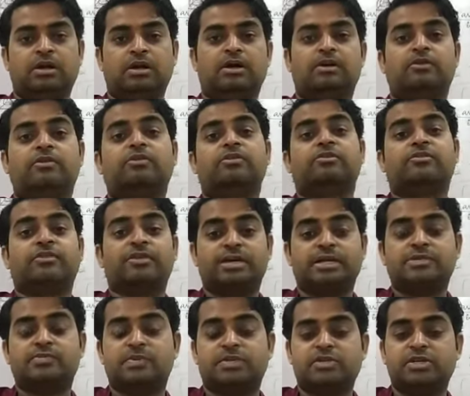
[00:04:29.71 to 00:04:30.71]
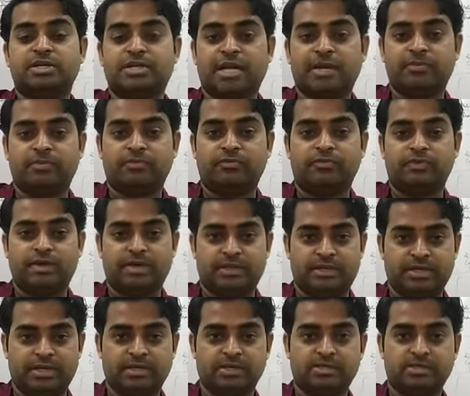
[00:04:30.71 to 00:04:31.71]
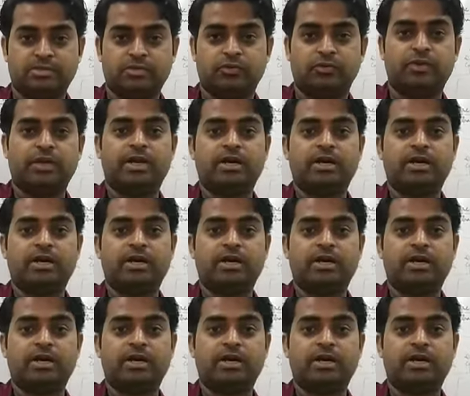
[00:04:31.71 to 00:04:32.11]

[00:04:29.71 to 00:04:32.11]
or for a special type of things we